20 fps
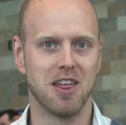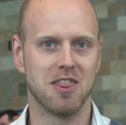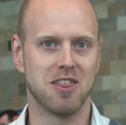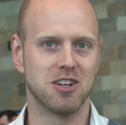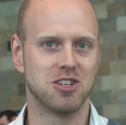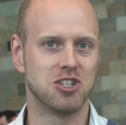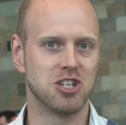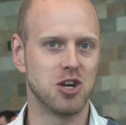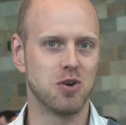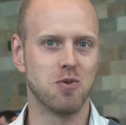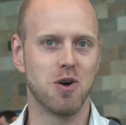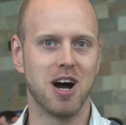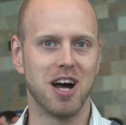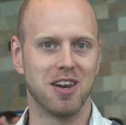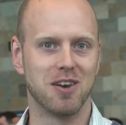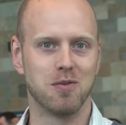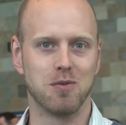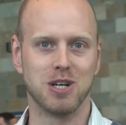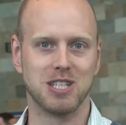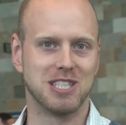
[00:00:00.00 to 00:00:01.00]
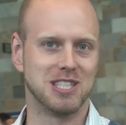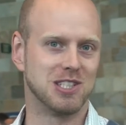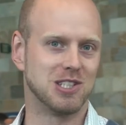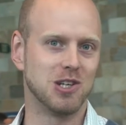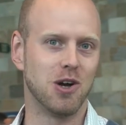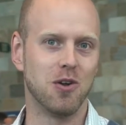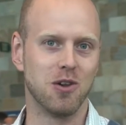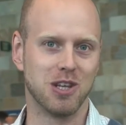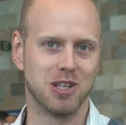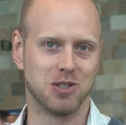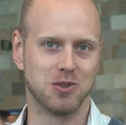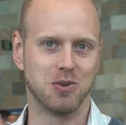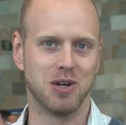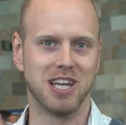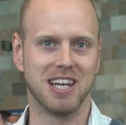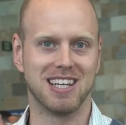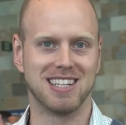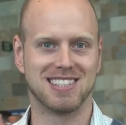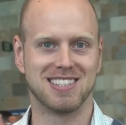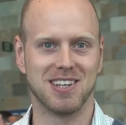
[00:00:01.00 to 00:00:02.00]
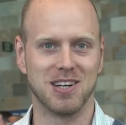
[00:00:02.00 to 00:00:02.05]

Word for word: the G1 wasn't sold in Sweden,